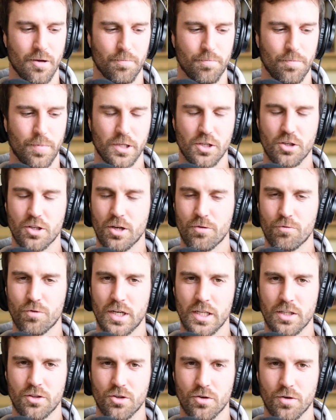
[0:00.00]
But you don't
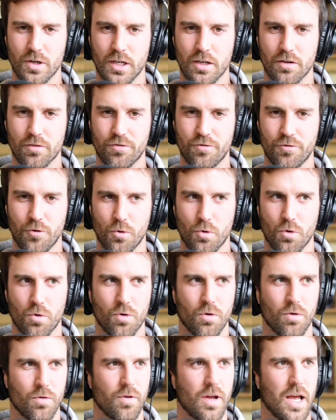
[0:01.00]
really do it
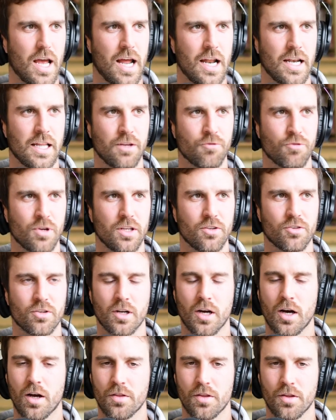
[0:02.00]
for any reason
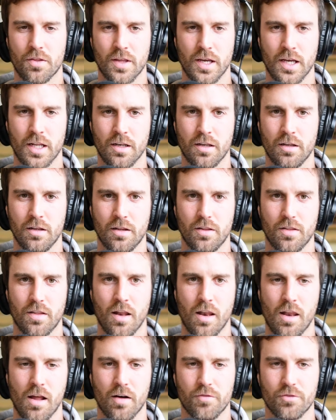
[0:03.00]
other than the
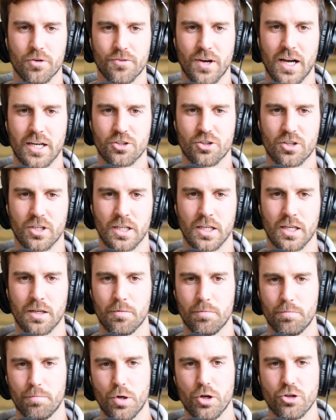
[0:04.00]
love of
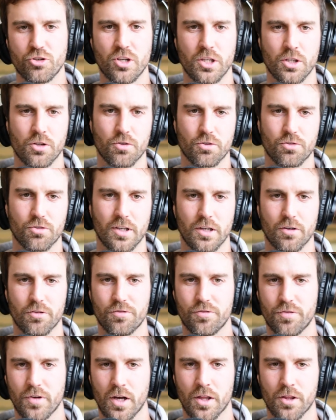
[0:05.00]
actually pushing yourself
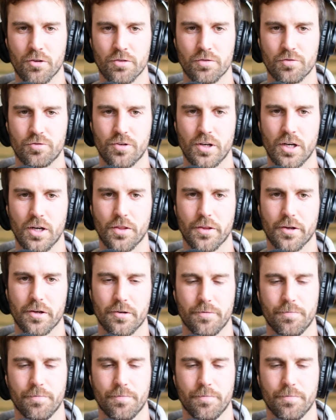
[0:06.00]
further and further.